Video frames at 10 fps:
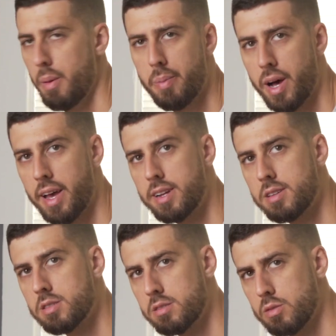but
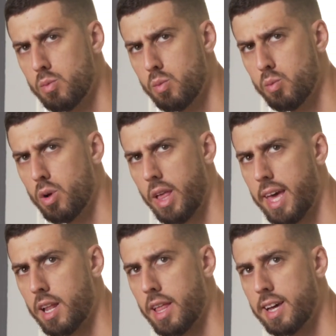we'll
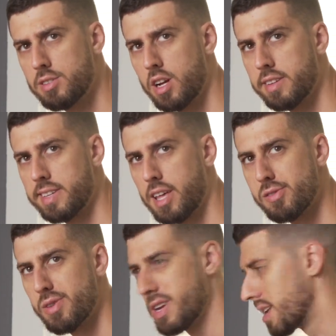analyze it all
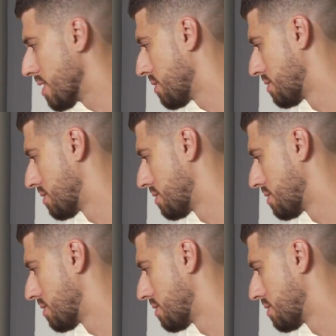together right now.